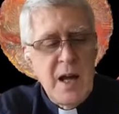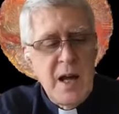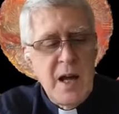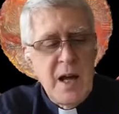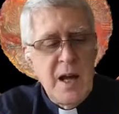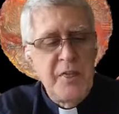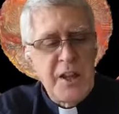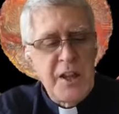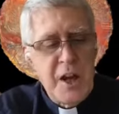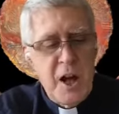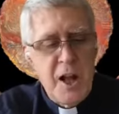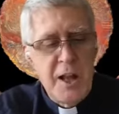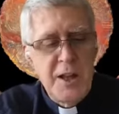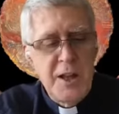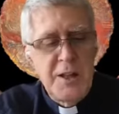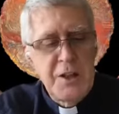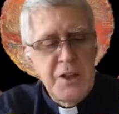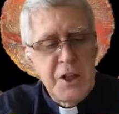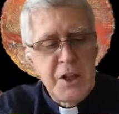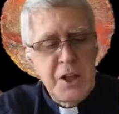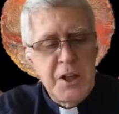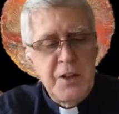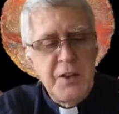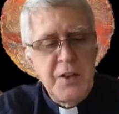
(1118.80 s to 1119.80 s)
a
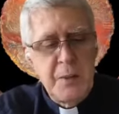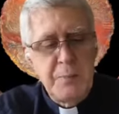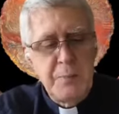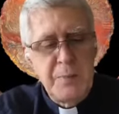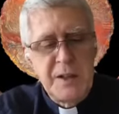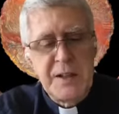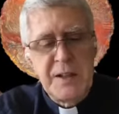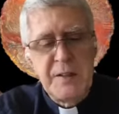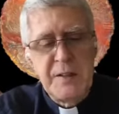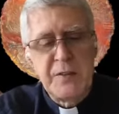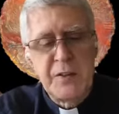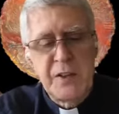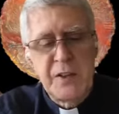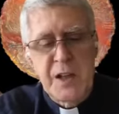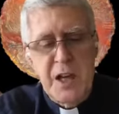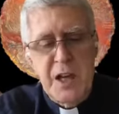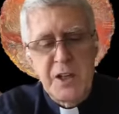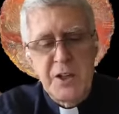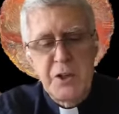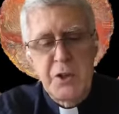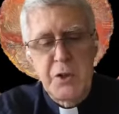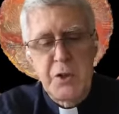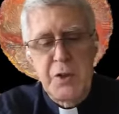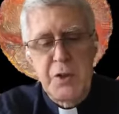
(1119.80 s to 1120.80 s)
theology that believes
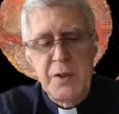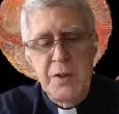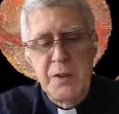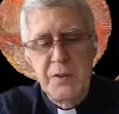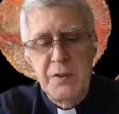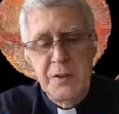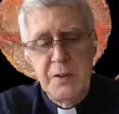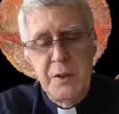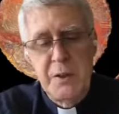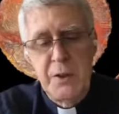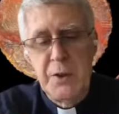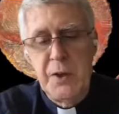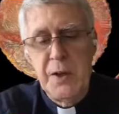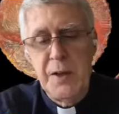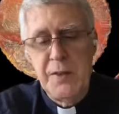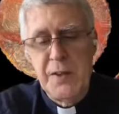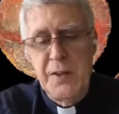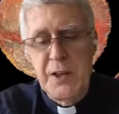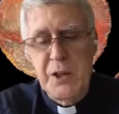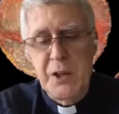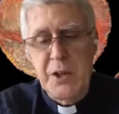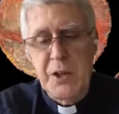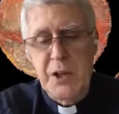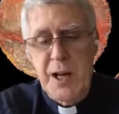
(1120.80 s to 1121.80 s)
countries, including
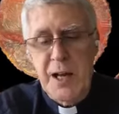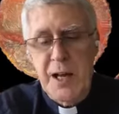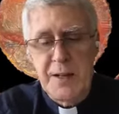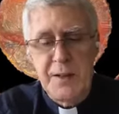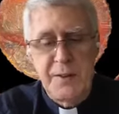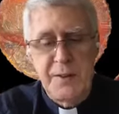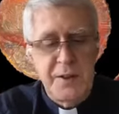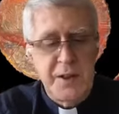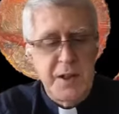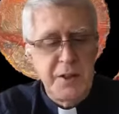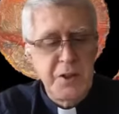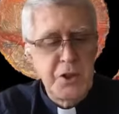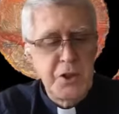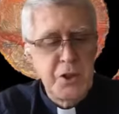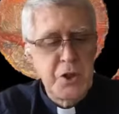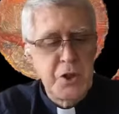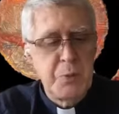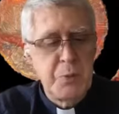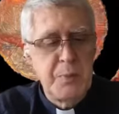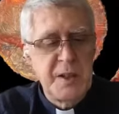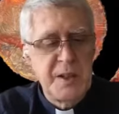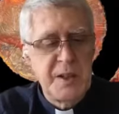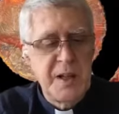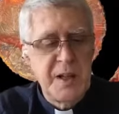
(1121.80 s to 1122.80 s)
the United States,
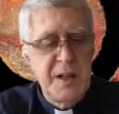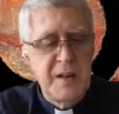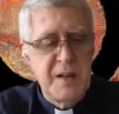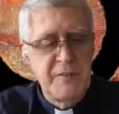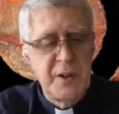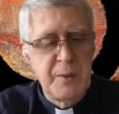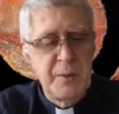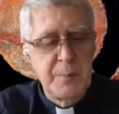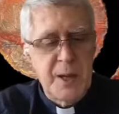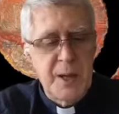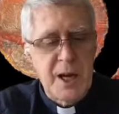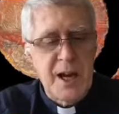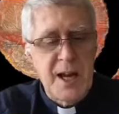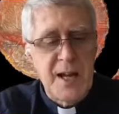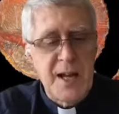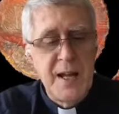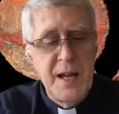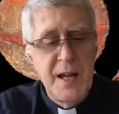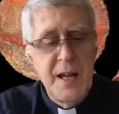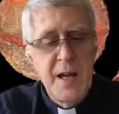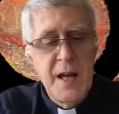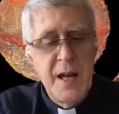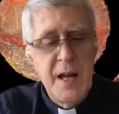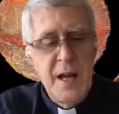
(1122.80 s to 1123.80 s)
should be governed by
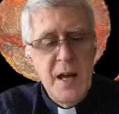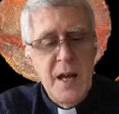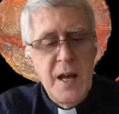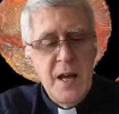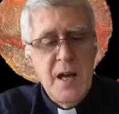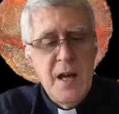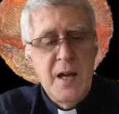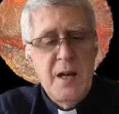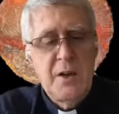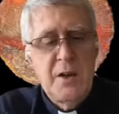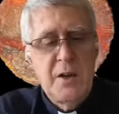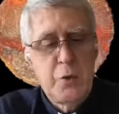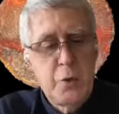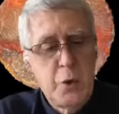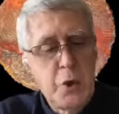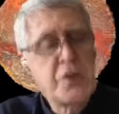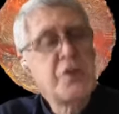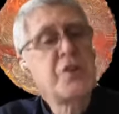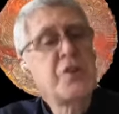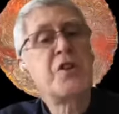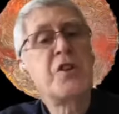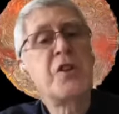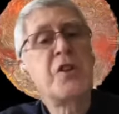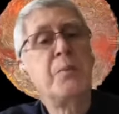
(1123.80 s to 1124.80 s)

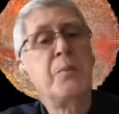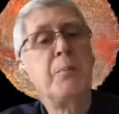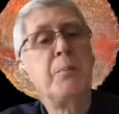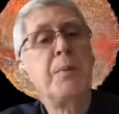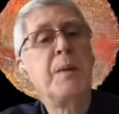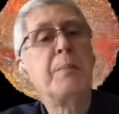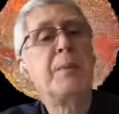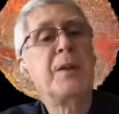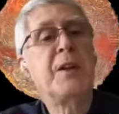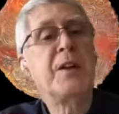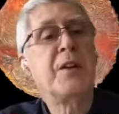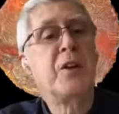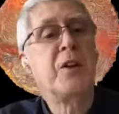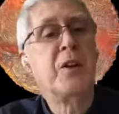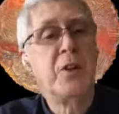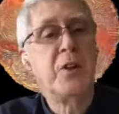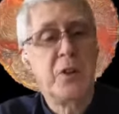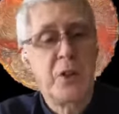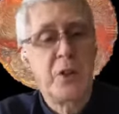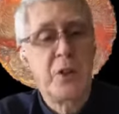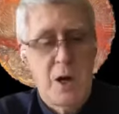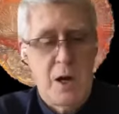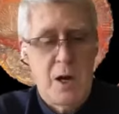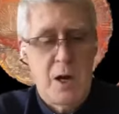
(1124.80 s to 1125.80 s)
Christian
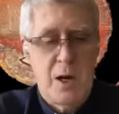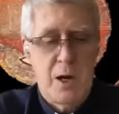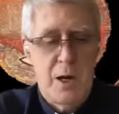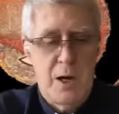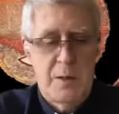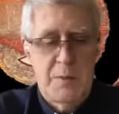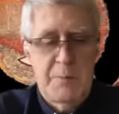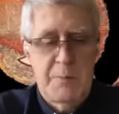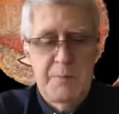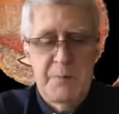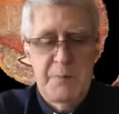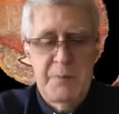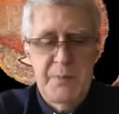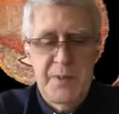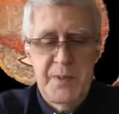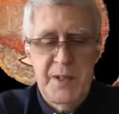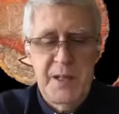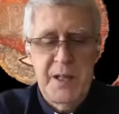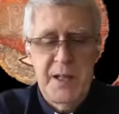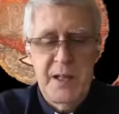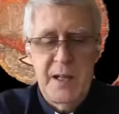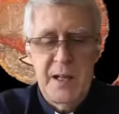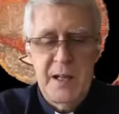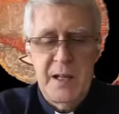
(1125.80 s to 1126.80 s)
biblical law.
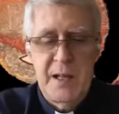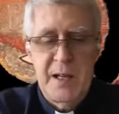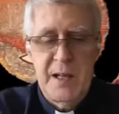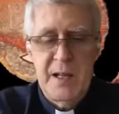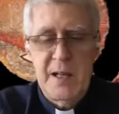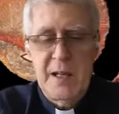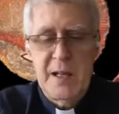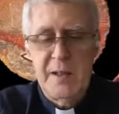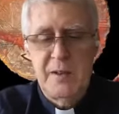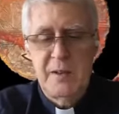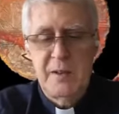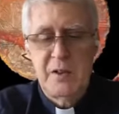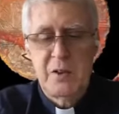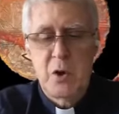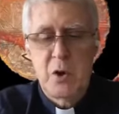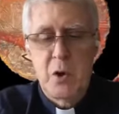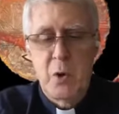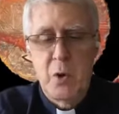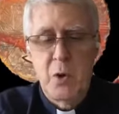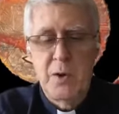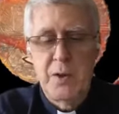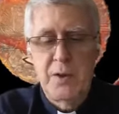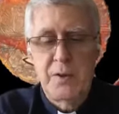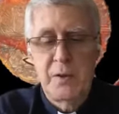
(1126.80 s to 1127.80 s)
Its
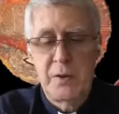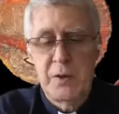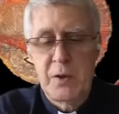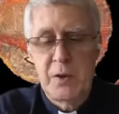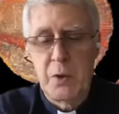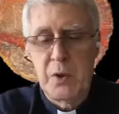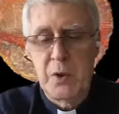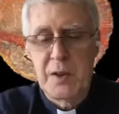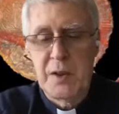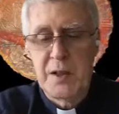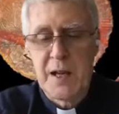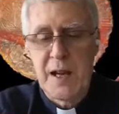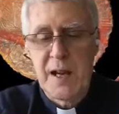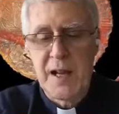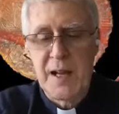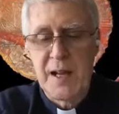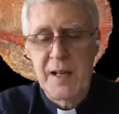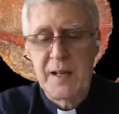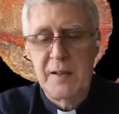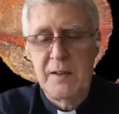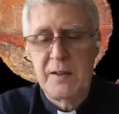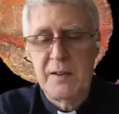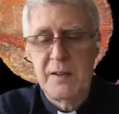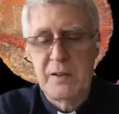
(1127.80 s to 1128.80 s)
goal is to
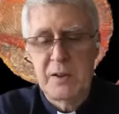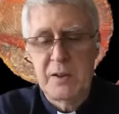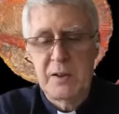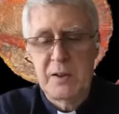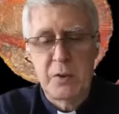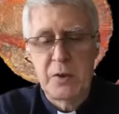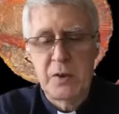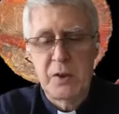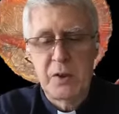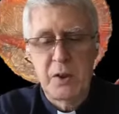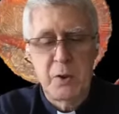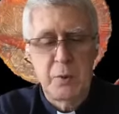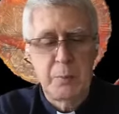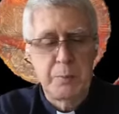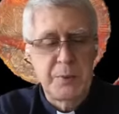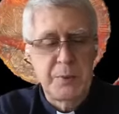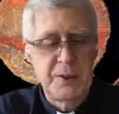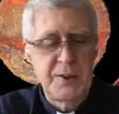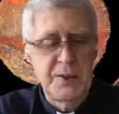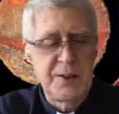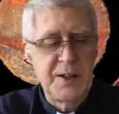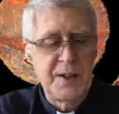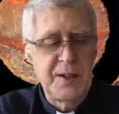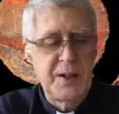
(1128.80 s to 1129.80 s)
attain socio
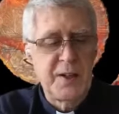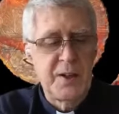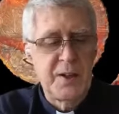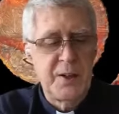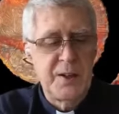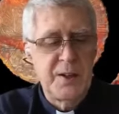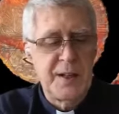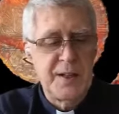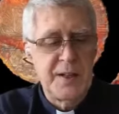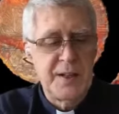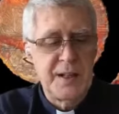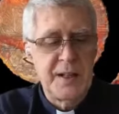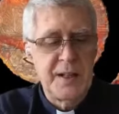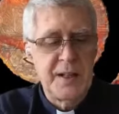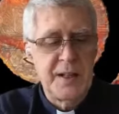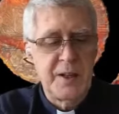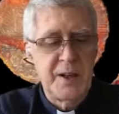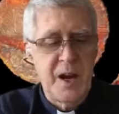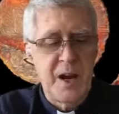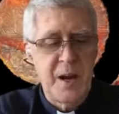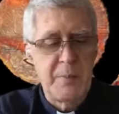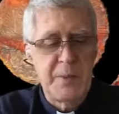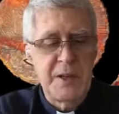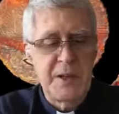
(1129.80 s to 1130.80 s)
political and
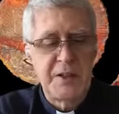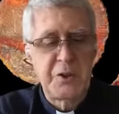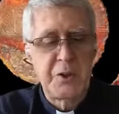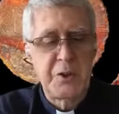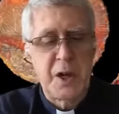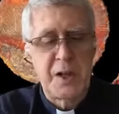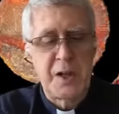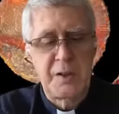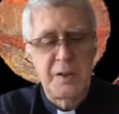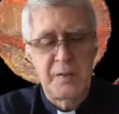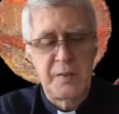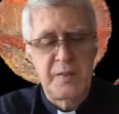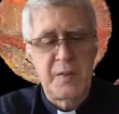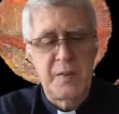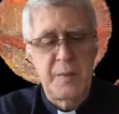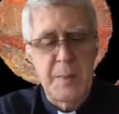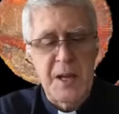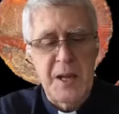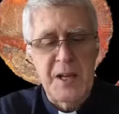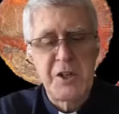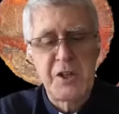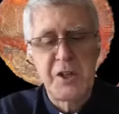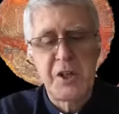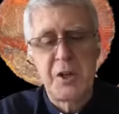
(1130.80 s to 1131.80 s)
economic
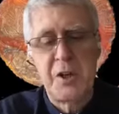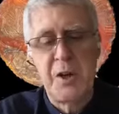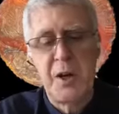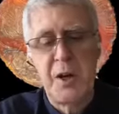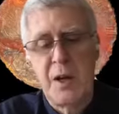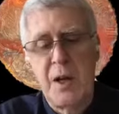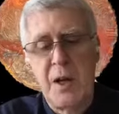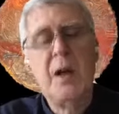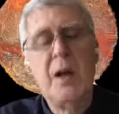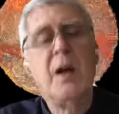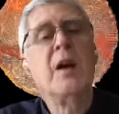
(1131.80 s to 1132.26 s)
transformation